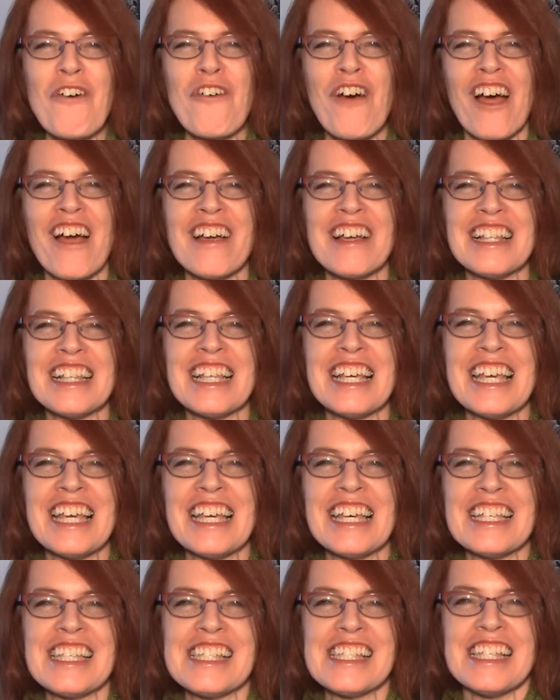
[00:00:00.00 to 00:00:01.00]

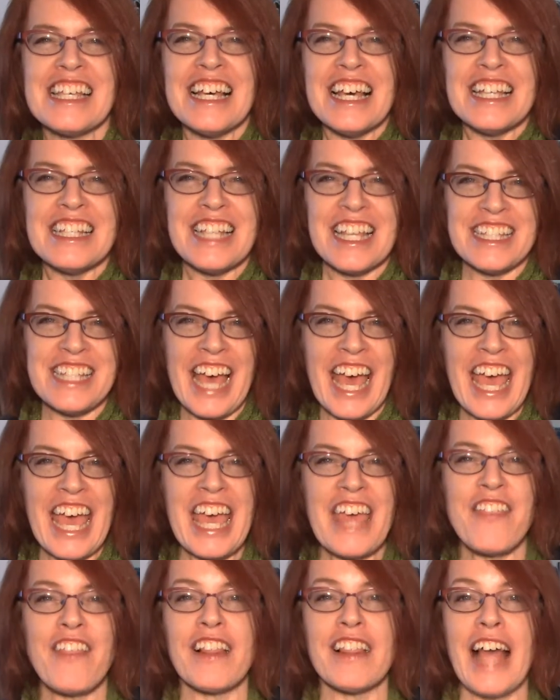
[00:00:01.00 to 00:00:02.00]
Artlings!
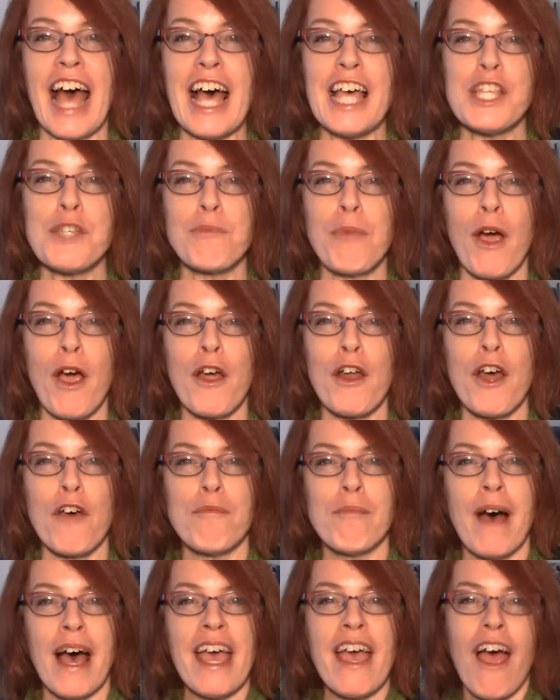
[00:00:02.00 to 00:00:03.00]
Today, the last part of
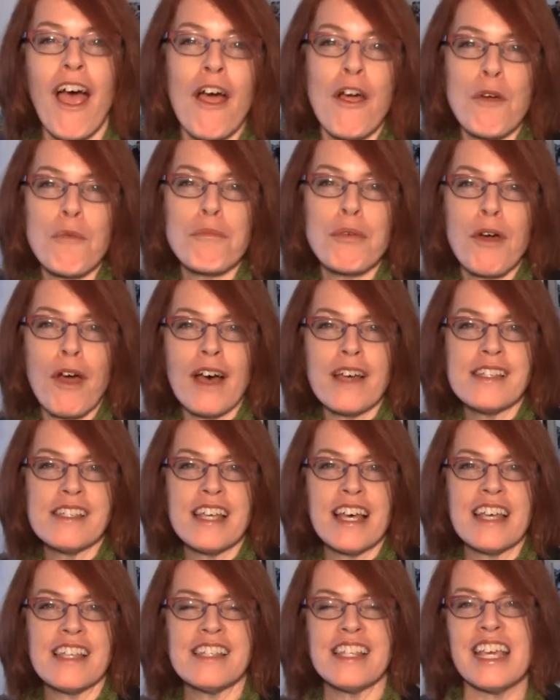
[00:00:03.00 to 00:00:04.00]
my art
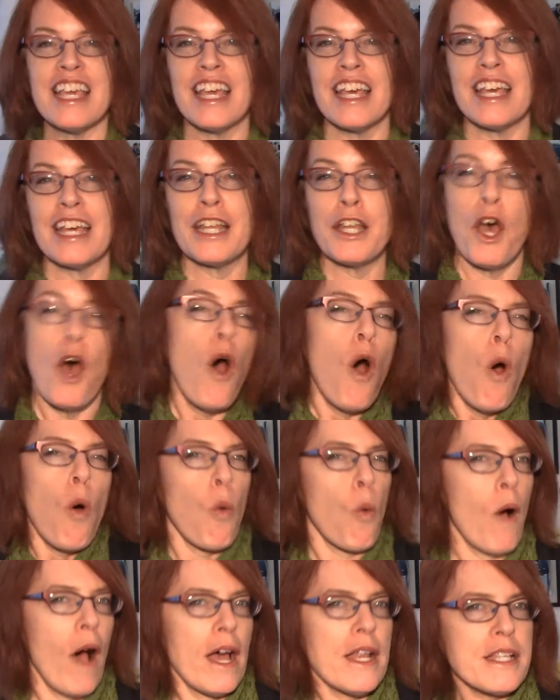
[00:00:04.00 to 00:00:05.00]
process in
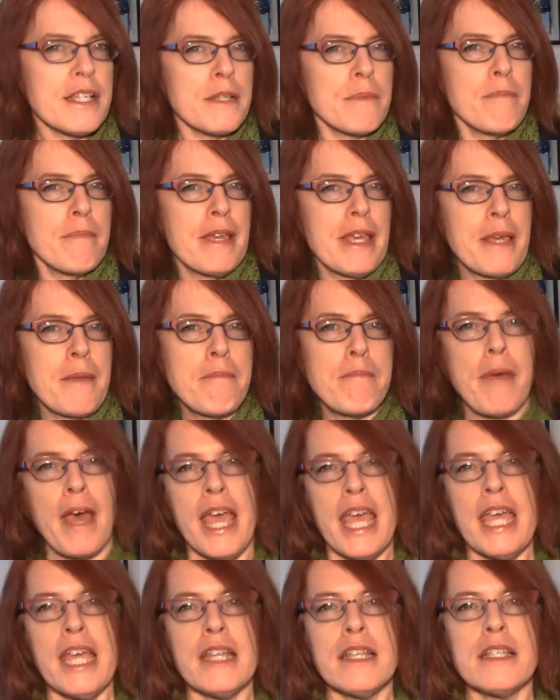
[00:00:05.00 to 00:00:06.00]
Watch Me
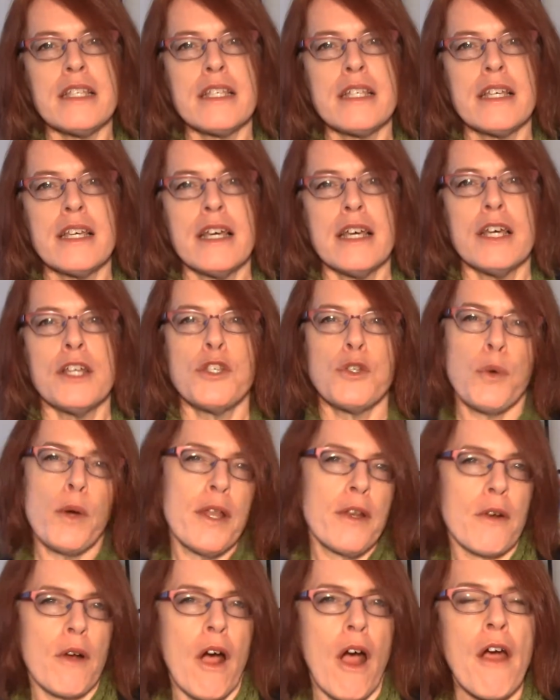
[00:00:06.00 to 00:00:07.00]
Paint
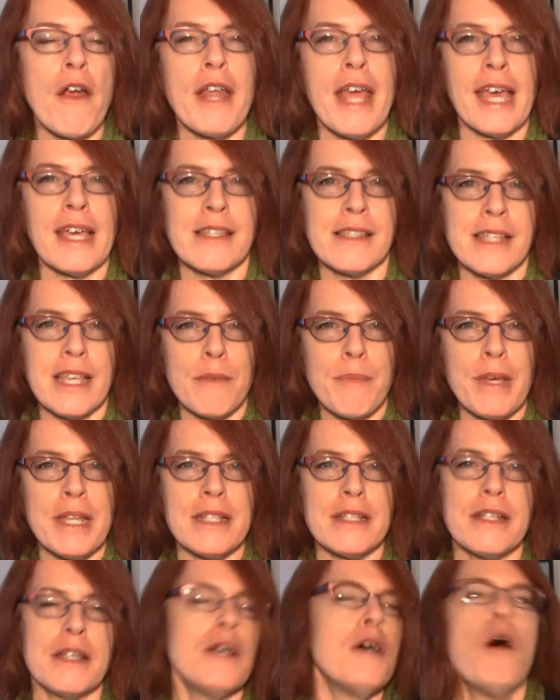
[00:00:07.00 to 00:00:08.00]
Twitter Art
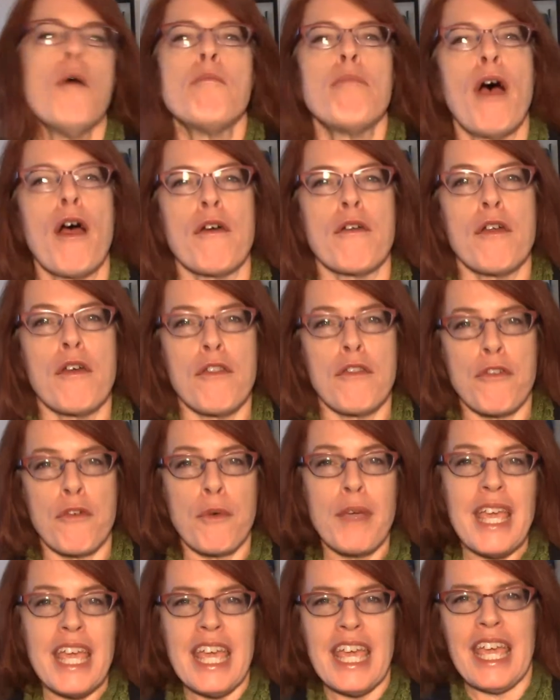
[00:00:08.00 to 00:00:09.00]
Exhibit Part
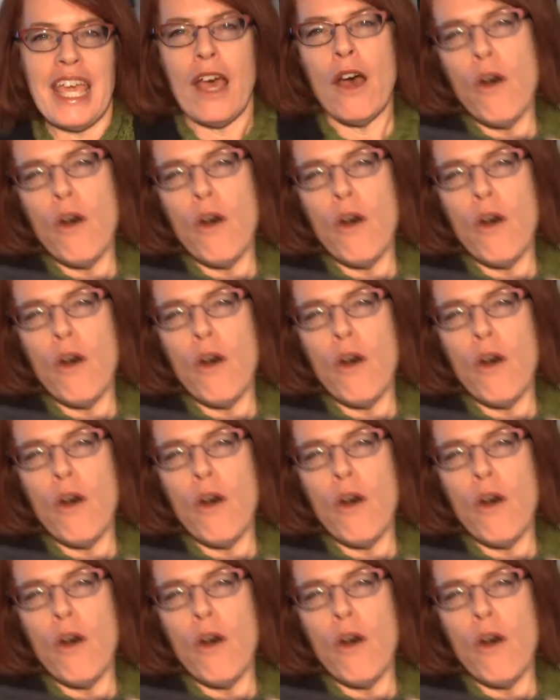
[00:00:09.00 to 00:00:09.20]
3.